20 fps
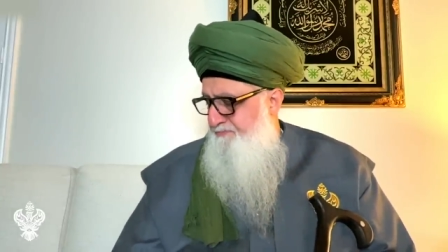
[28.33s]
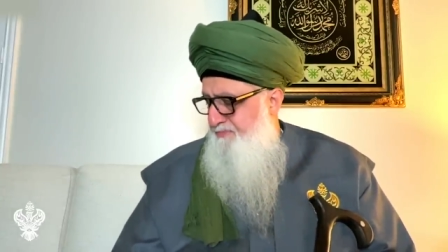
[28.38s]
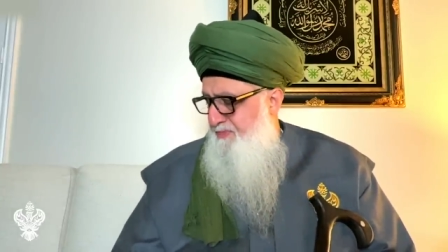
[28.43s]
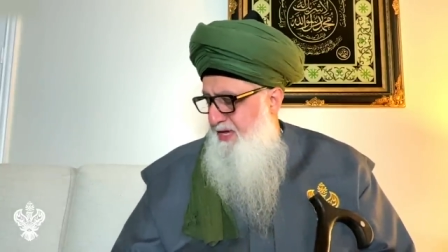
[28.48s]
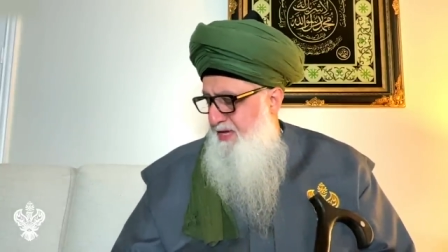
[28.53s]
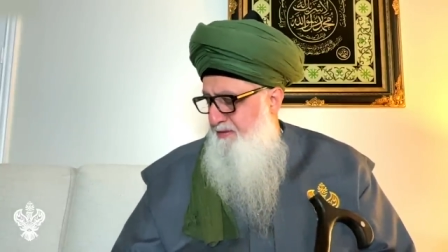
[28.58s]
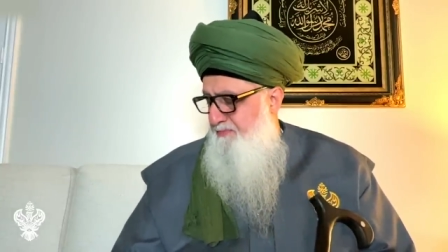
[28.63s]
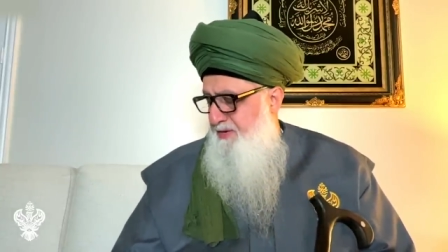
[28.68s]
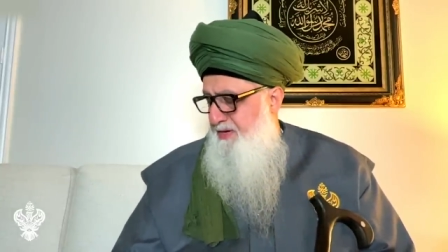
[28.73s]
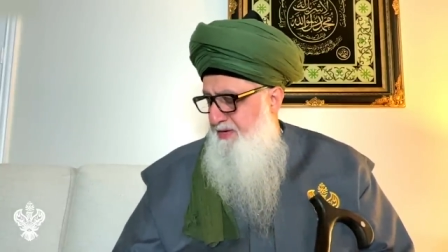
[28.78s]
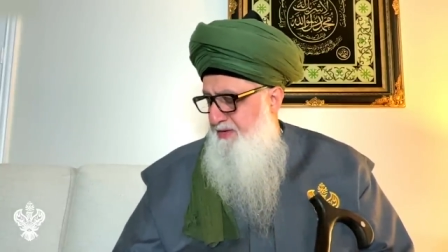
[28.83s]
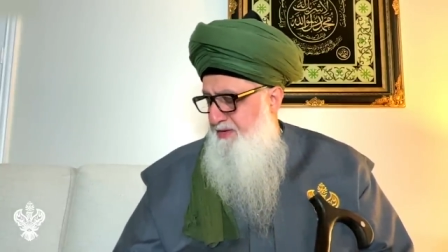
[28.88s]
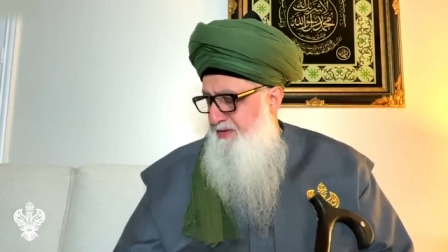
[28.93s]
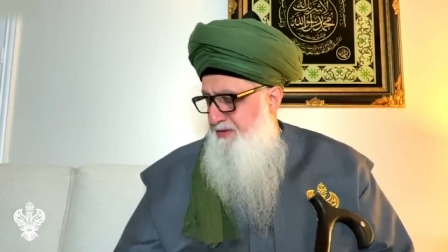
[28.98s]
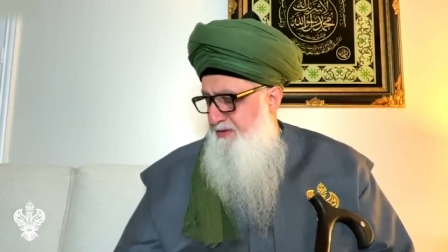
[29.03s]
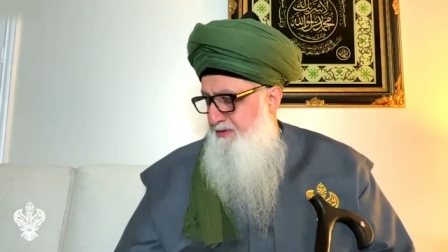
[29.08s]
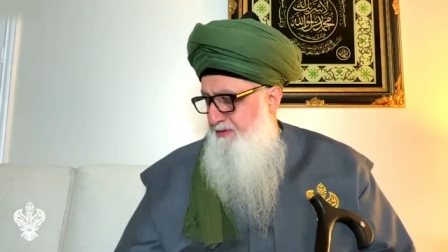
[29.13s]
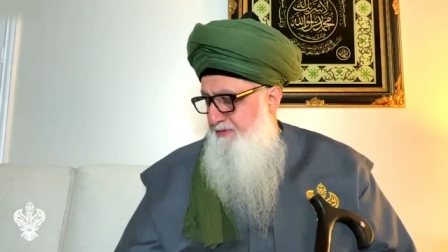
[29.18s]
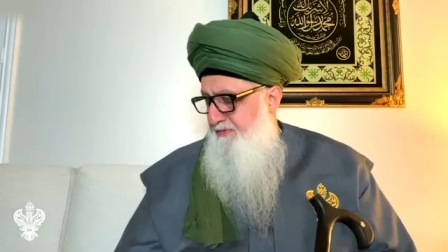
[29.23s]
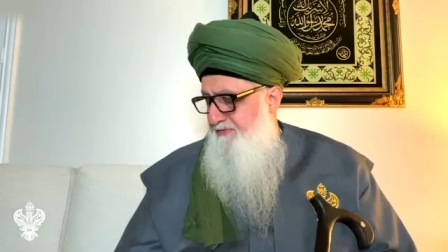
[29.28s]
And
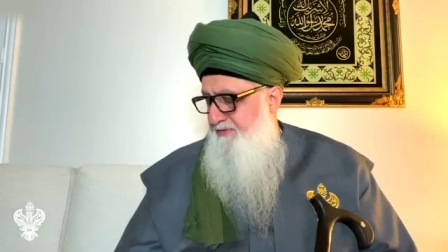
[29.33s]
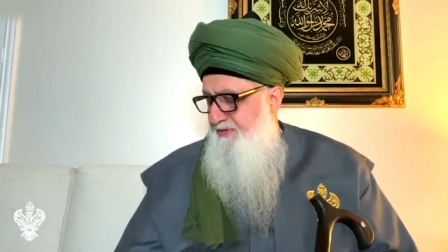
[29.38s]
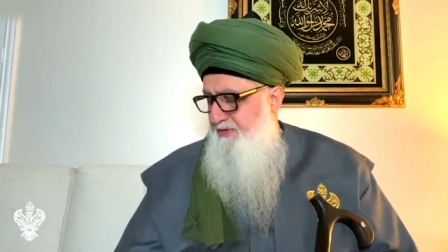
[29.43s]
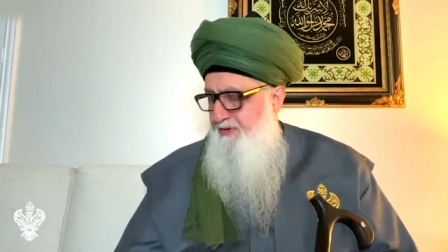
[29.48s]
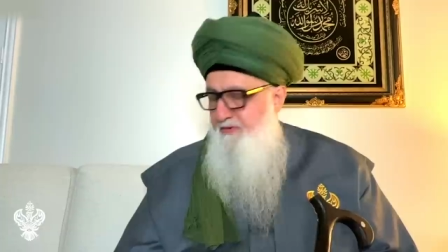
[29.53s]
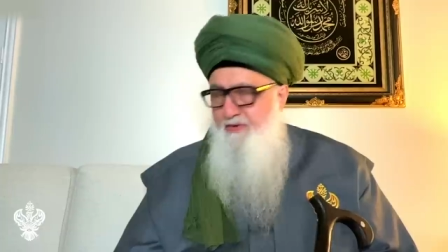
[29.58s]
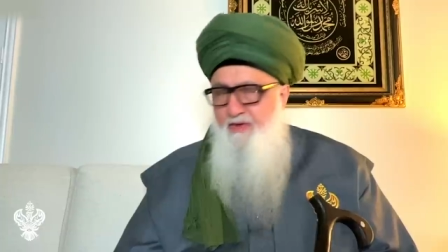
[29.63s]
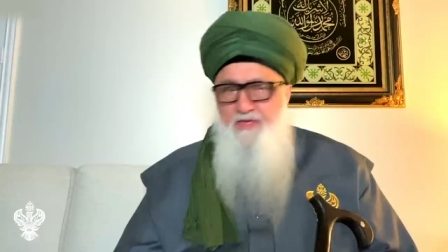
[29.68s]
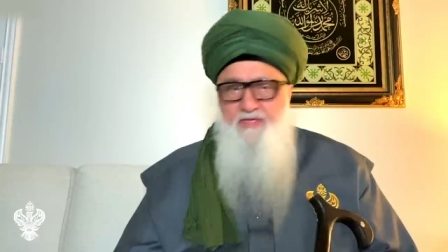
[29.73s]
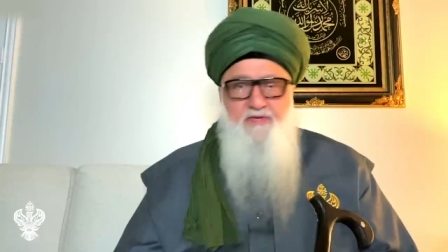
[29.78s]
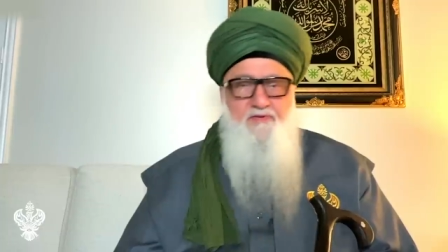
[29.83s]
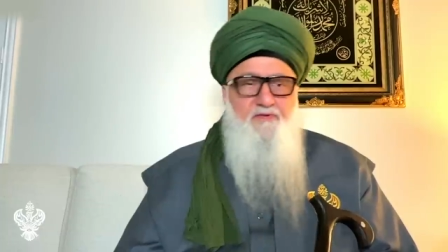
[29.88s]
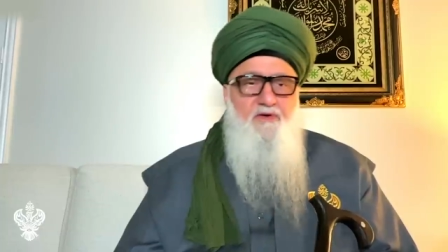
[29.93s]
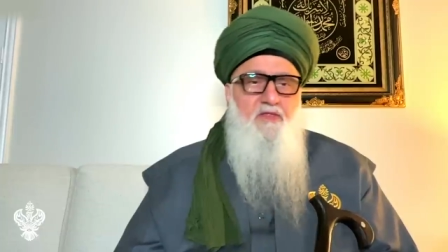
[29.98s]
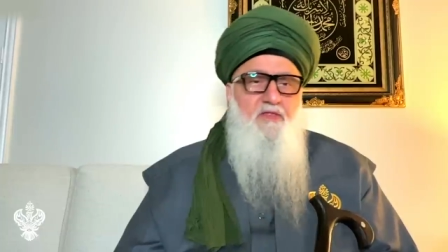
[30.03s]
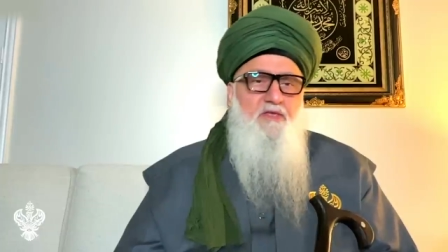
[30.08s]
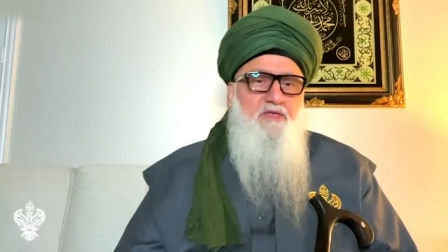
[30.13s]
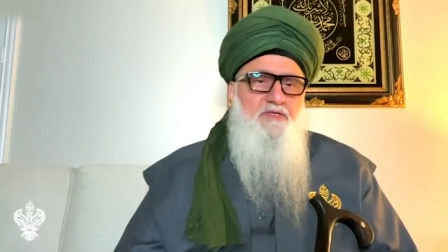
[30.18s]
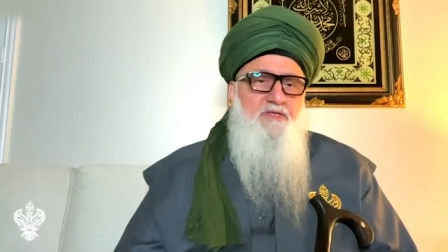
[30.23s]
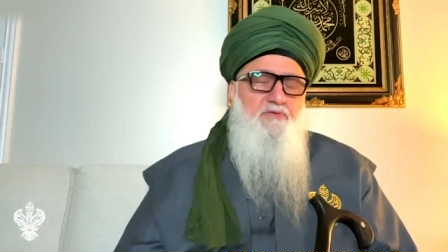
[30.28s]
but for the grace of
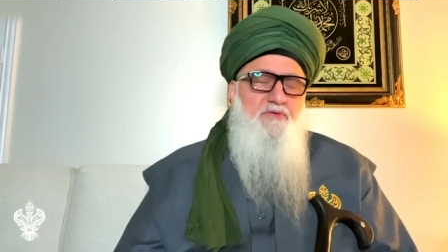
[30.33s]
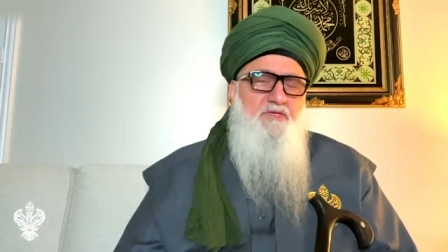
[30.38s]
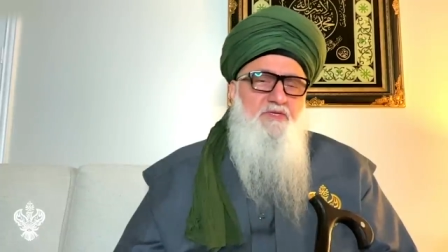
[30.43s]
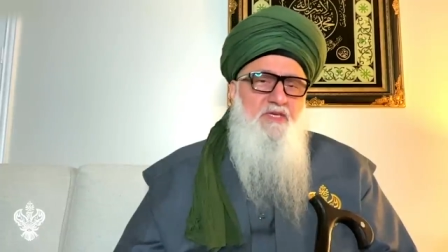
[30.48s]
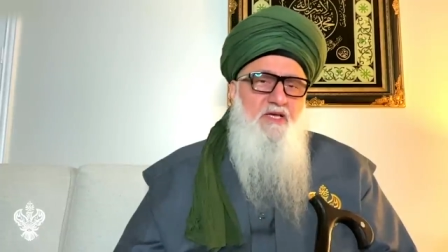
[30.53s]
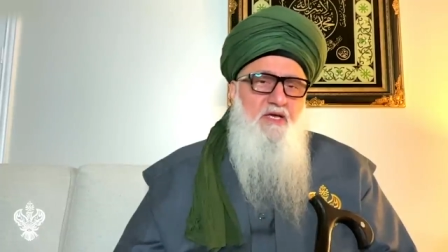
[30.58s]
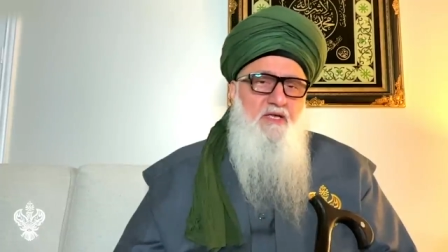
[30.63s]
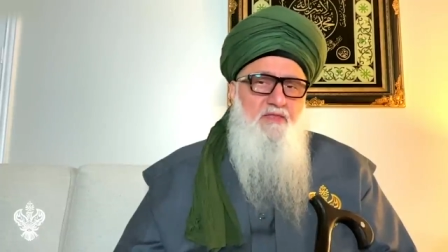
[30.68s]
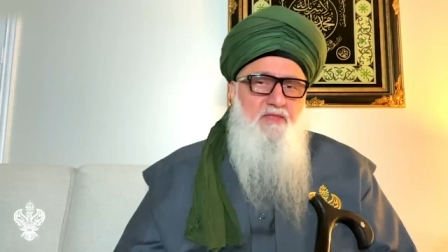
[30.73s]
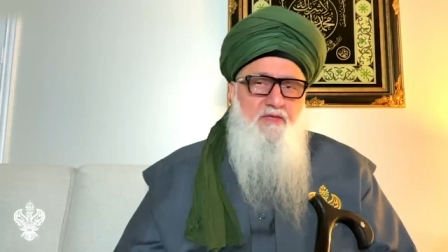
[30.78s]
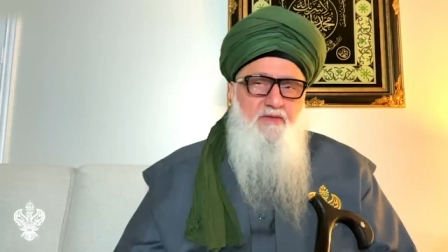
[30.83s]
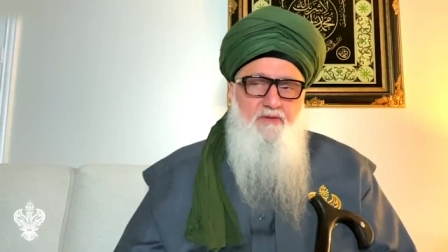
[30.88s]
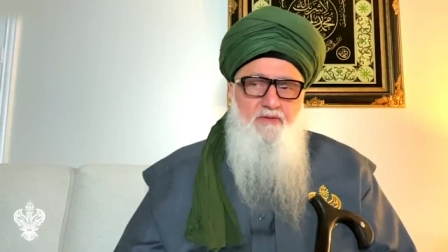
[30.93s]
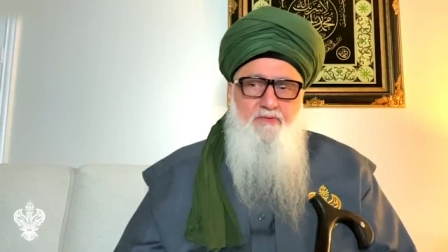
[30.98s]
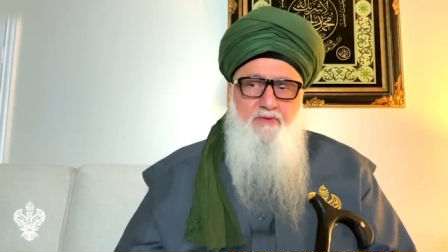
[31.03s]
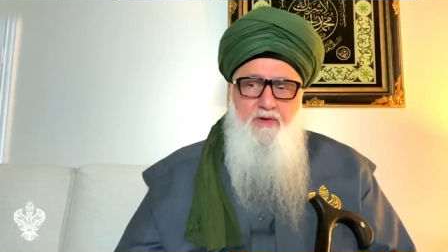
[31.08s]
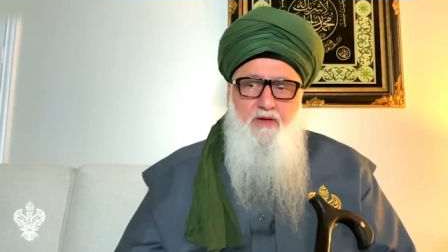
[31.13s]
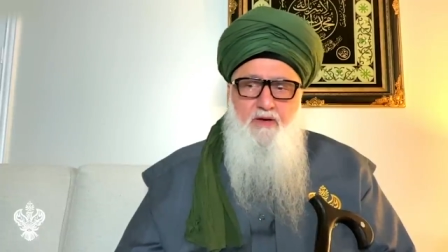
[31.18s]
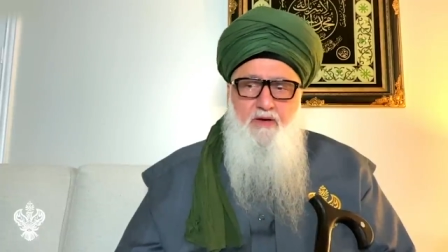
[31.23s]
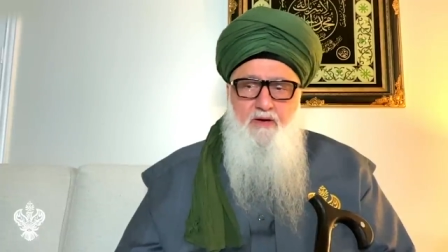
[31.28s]
Allah that
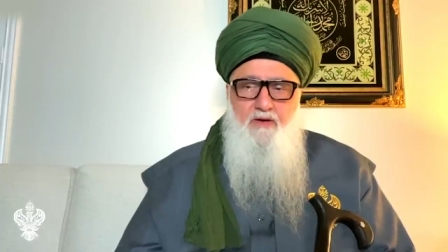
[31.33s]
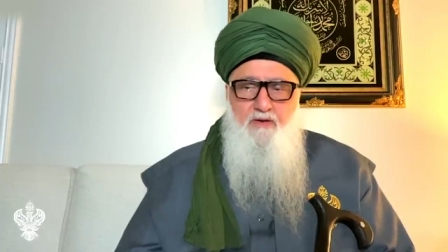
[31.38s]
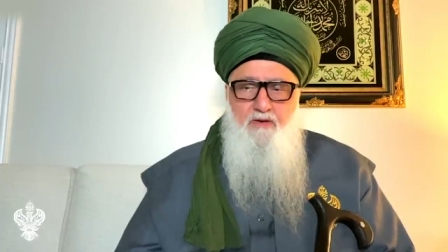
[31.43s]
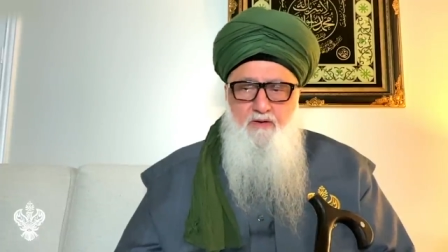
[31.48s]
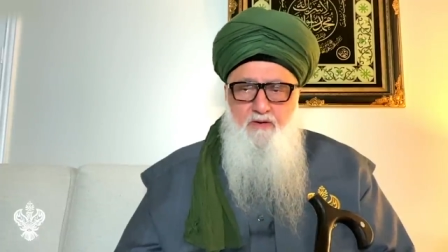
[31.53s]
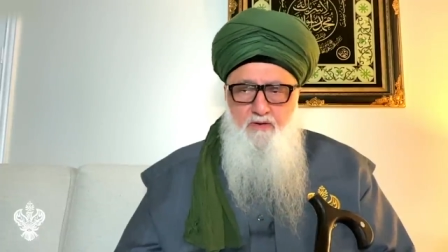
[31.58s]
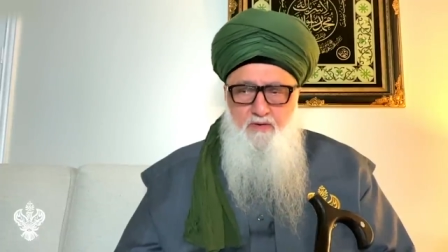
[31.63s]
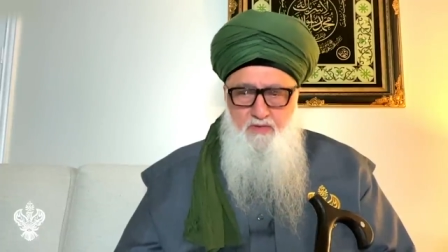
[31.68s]
we are